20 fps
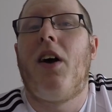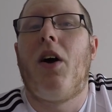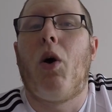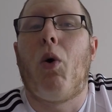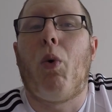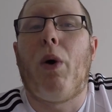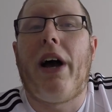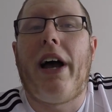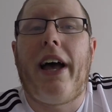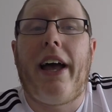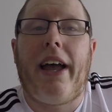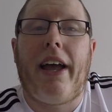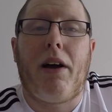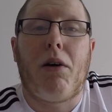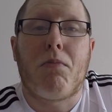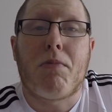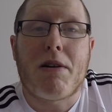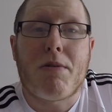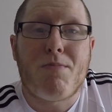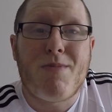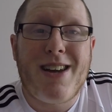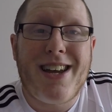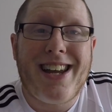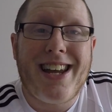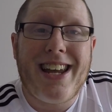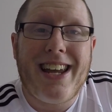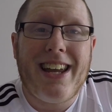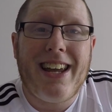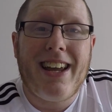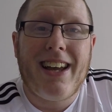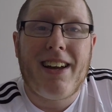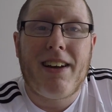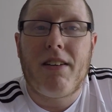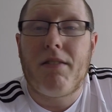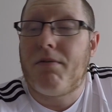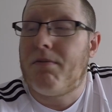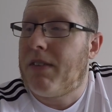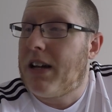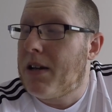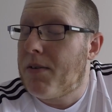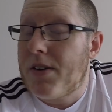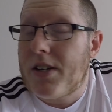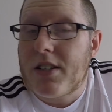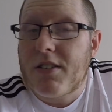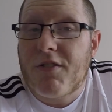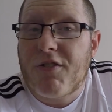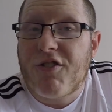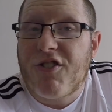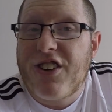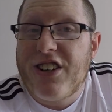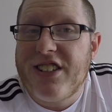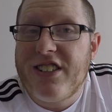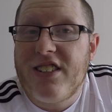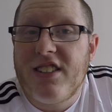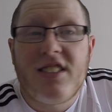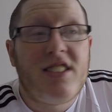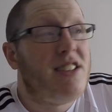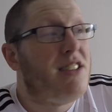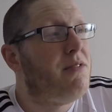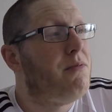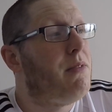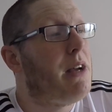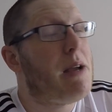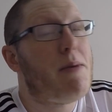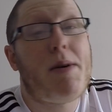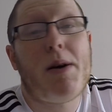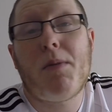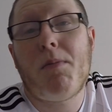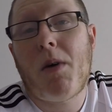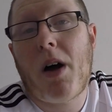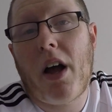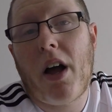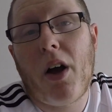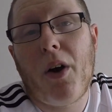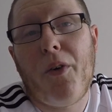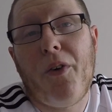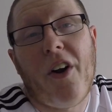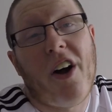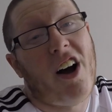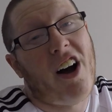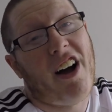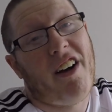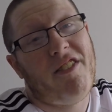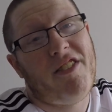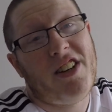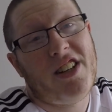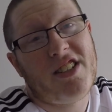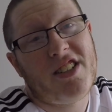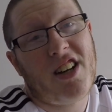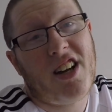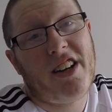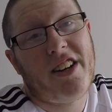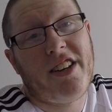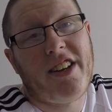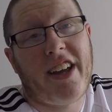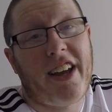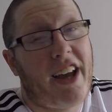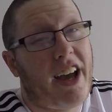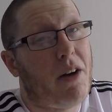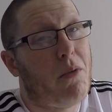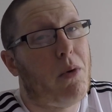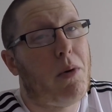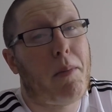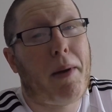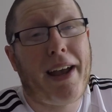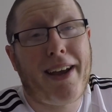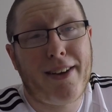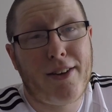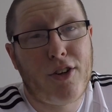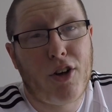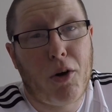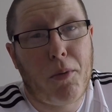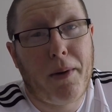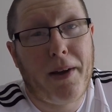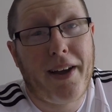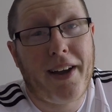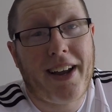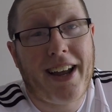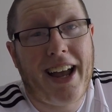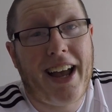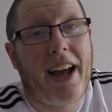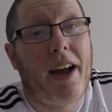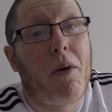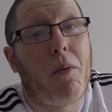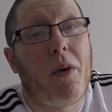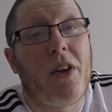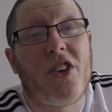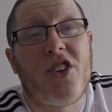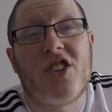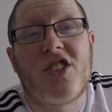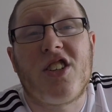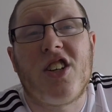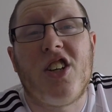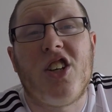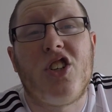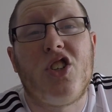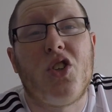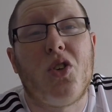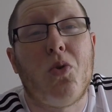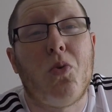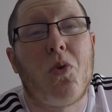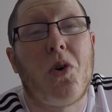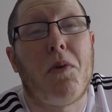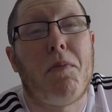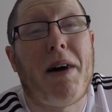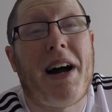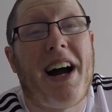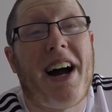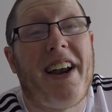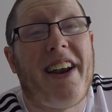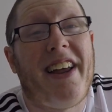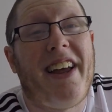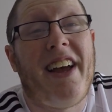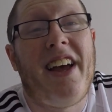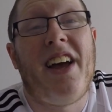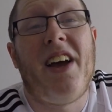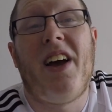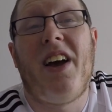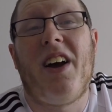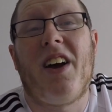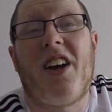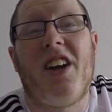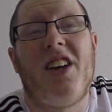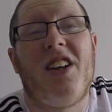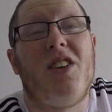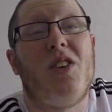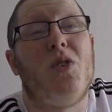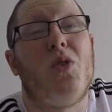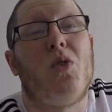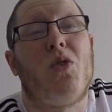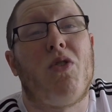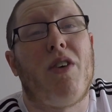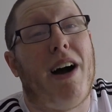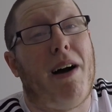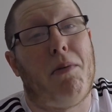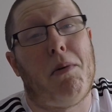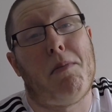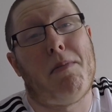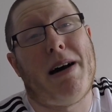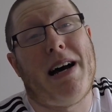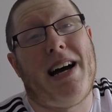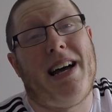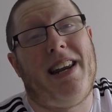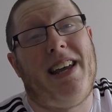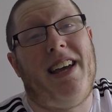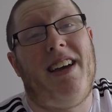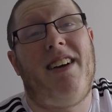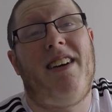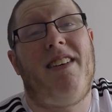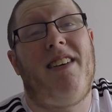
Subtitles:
where it'll be me, maybe some friends, maybe on my own. I haven't decided yet, and we'll pick a topic and we're just going to talk about it, going to talk crap about it.